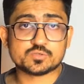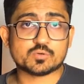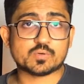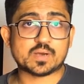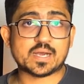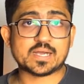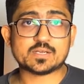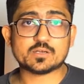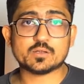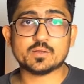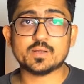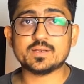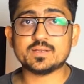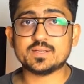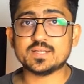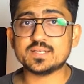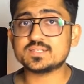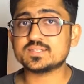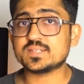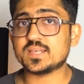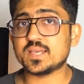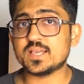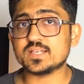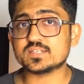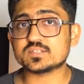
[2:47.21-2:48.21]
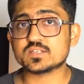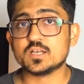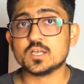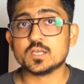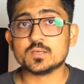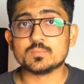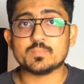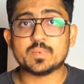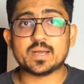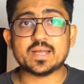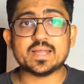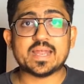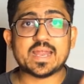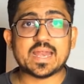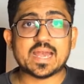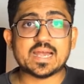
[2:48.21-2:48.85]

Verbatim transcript: So right now in this case, my